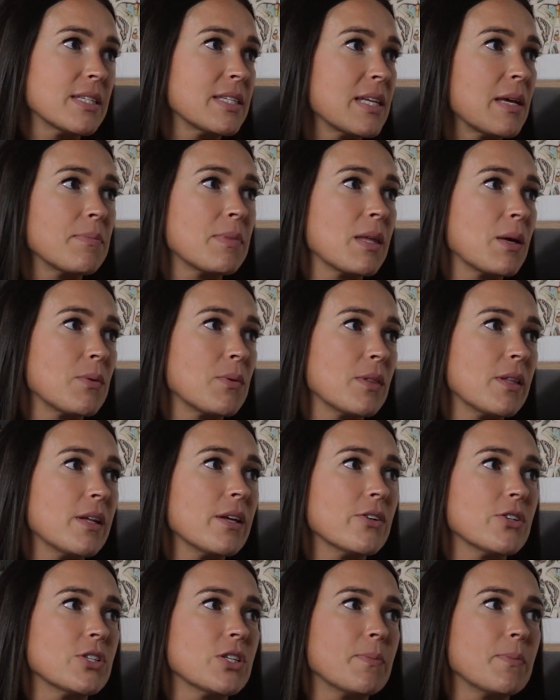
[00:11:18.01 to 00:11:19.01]
the same thing with
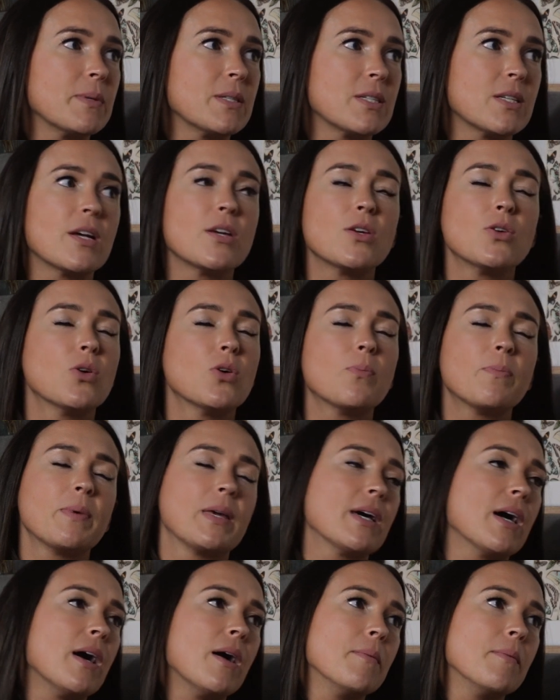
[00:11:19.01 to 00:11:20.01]
leadership it's not you don't
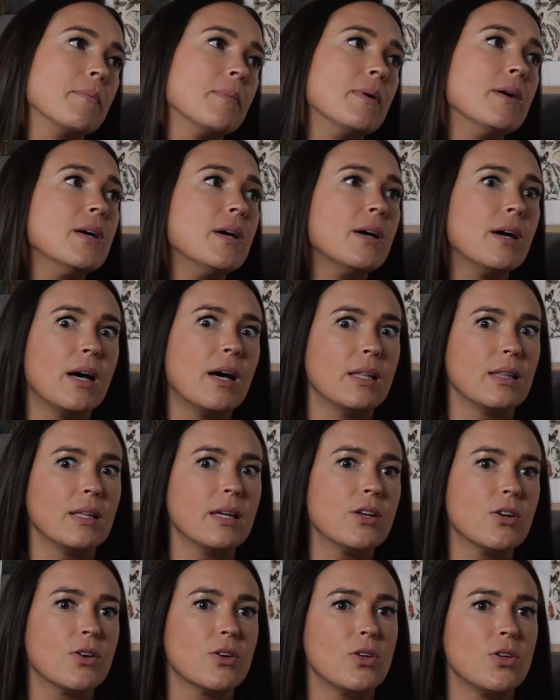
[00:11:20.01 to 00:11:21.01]
become a
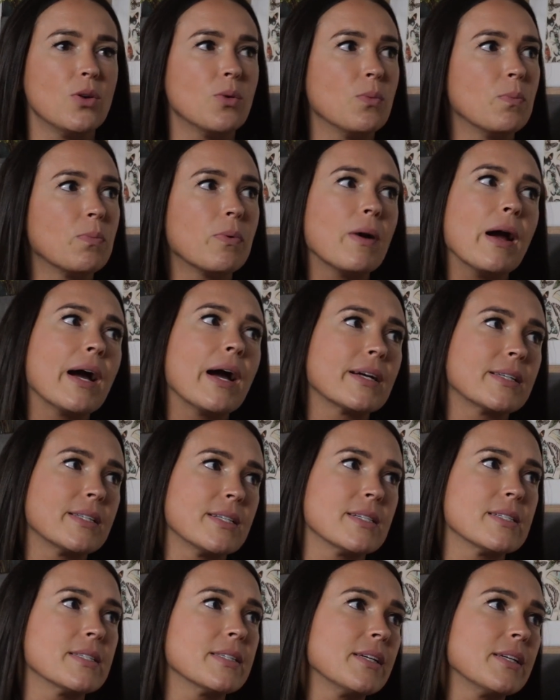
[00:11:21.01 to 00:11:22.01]
leader you
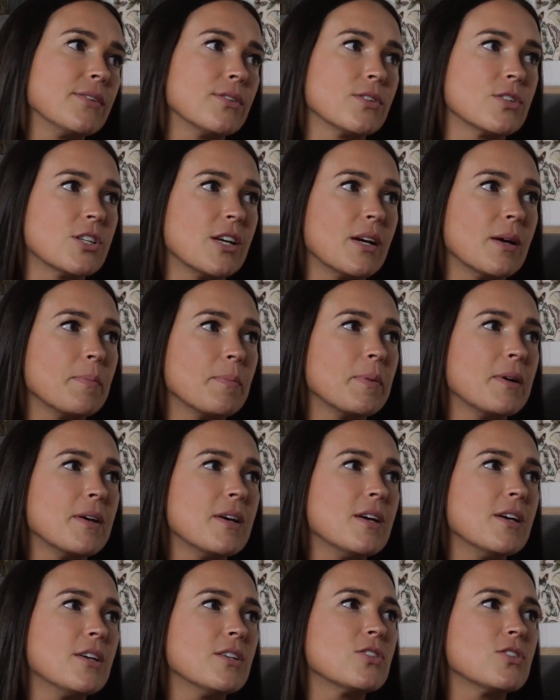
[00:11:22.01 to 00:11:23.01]
practice leadership
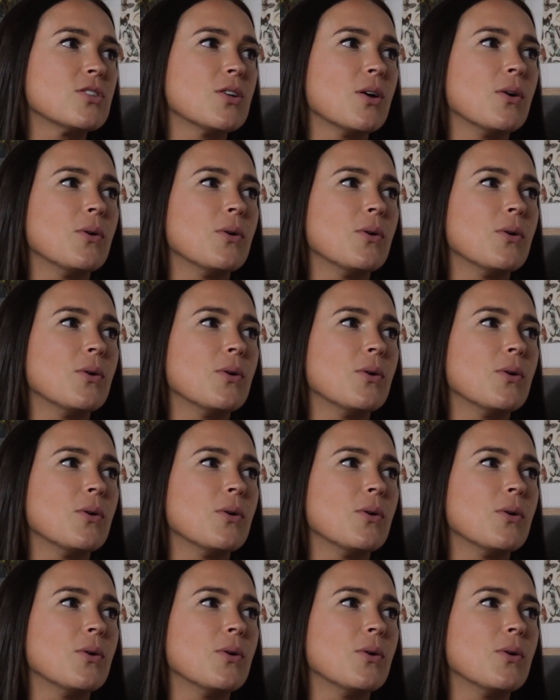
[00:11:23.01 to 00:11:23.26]
yeah.